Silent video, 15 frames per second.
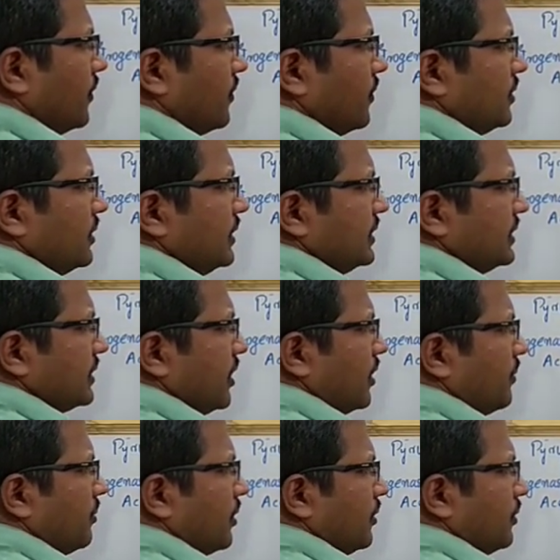So this
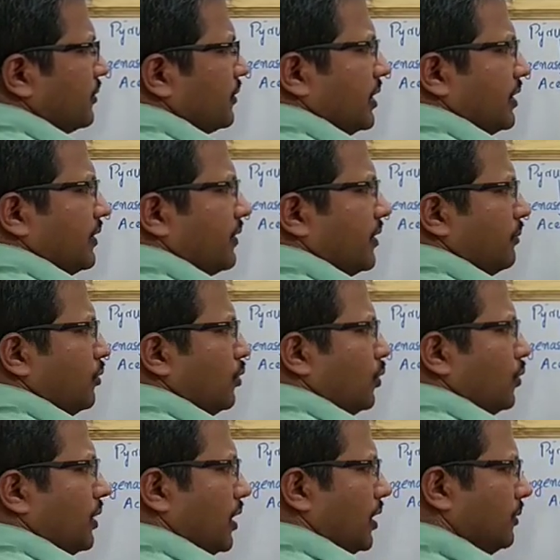carbon dioxide is
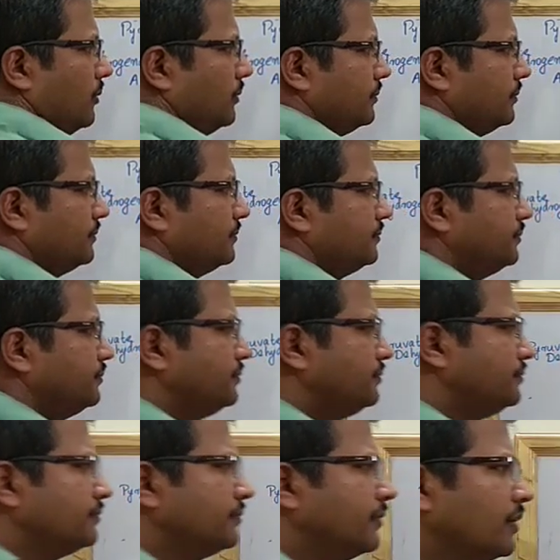removed now.
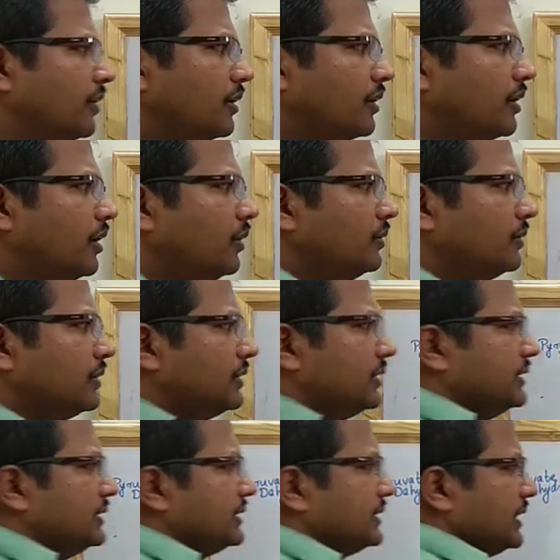Now
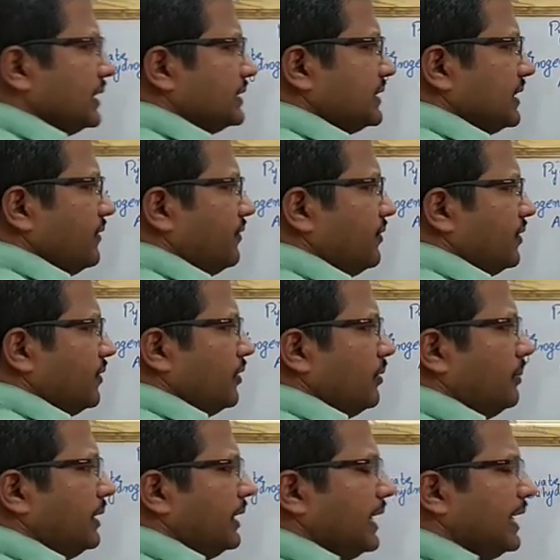this sulfur
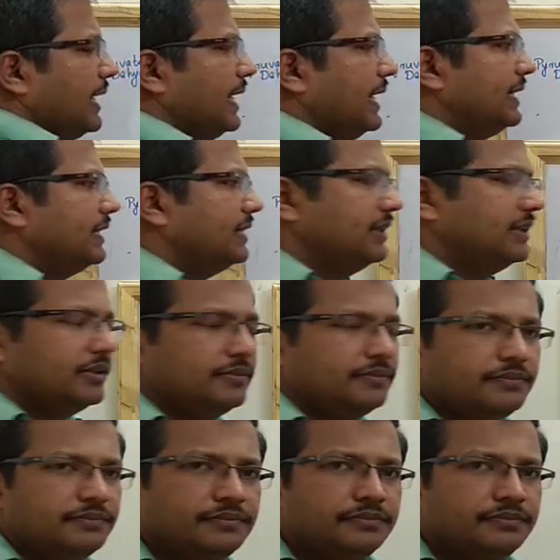will be added there.